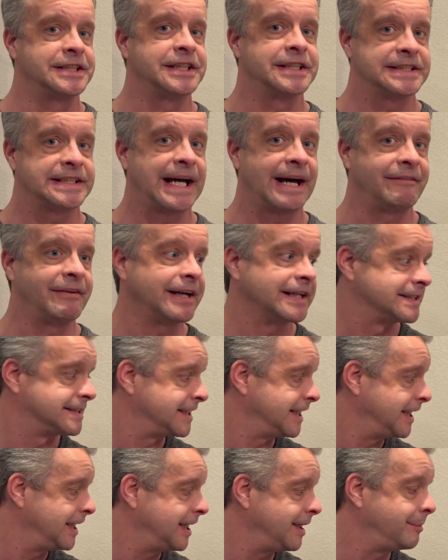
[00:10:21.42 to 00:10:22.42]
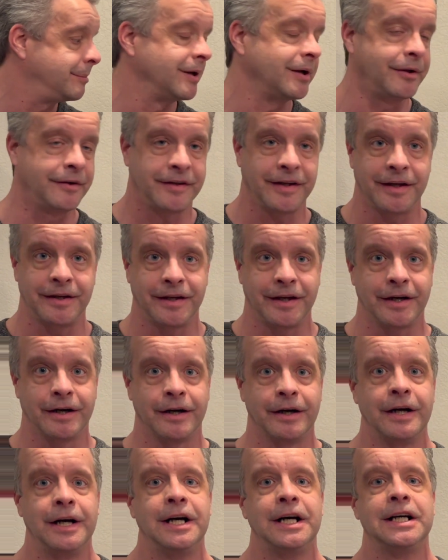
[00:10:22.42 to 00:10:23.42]
just having a CD built in
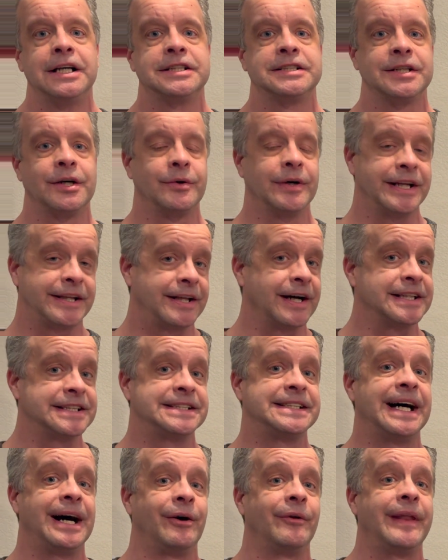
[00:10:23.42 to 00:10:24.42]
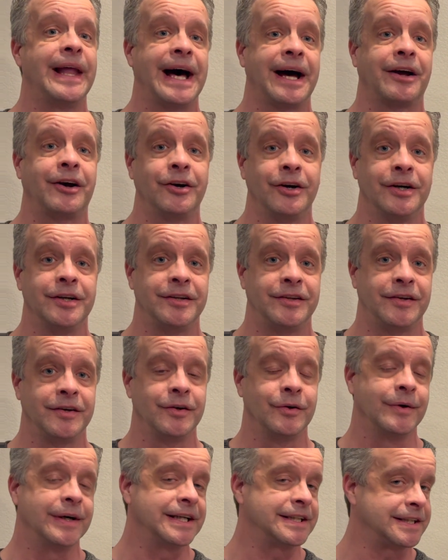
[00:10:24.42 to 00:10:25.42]
here. So it does sound that good
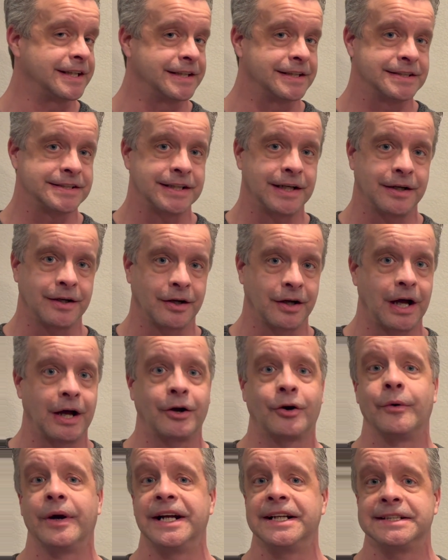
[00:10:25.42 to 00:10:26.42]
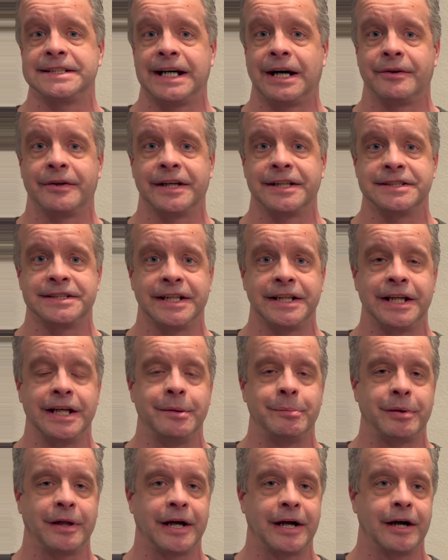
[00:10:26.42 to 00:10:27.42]
too. It is a great sounding CD
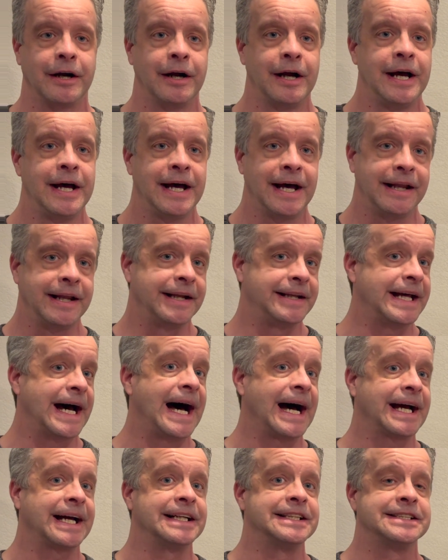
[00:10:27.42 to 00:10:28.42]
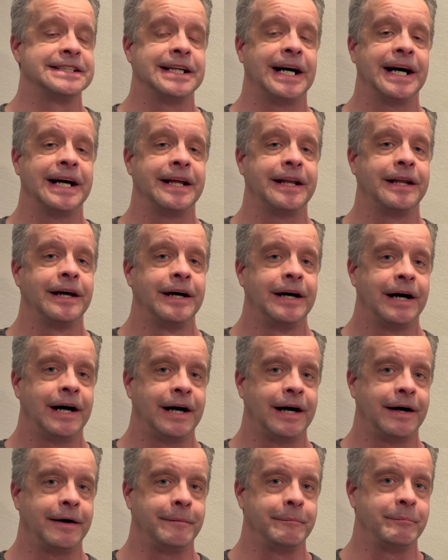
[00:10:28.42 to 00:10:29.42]
player, and the DAC inside,
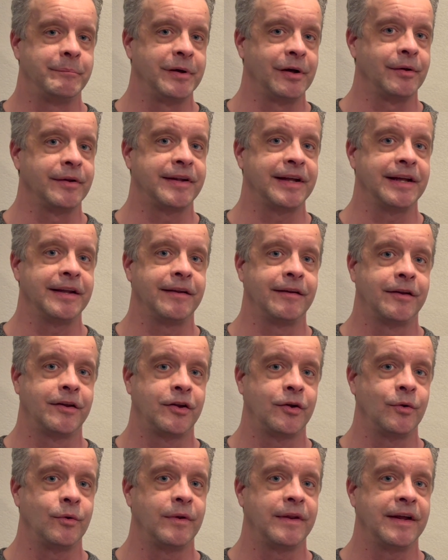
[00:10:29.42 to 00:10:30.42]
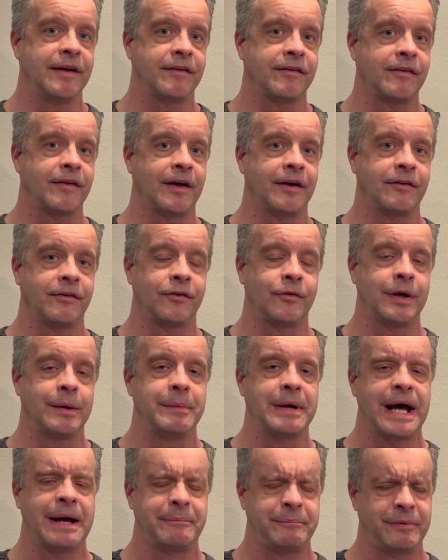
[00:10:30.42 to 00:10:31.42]
built into this
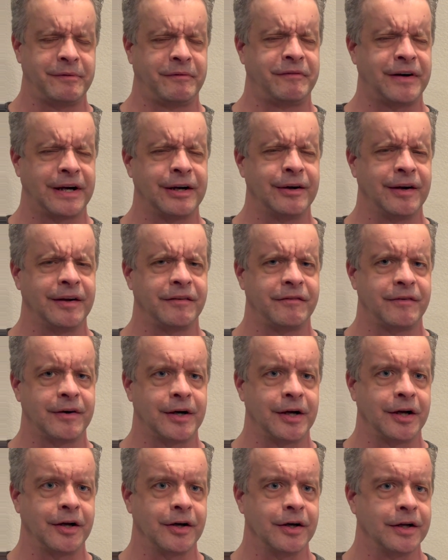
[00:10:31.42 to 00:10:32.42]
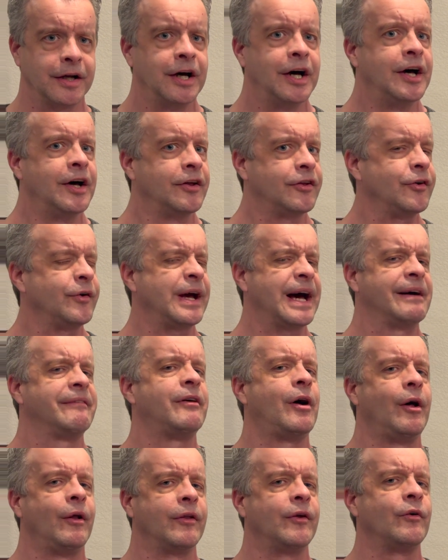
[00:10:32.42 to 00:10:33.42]
streaming amplifier, is very good. So you have
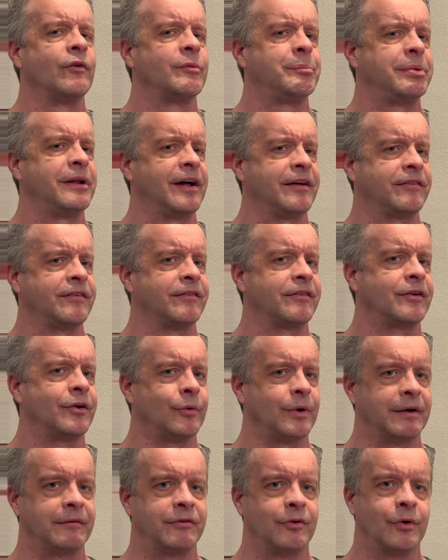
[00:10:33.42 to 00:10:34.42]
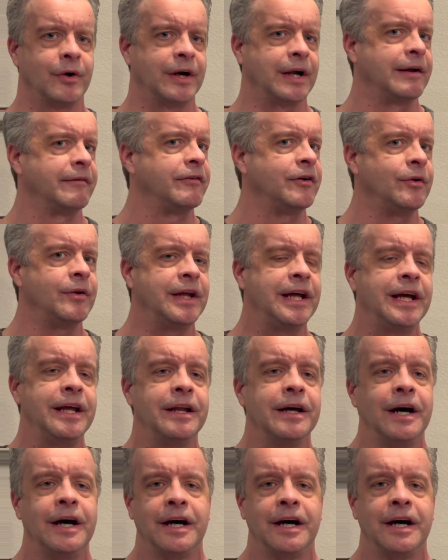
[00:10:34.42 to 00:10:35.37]
all those pluses going for it. If you need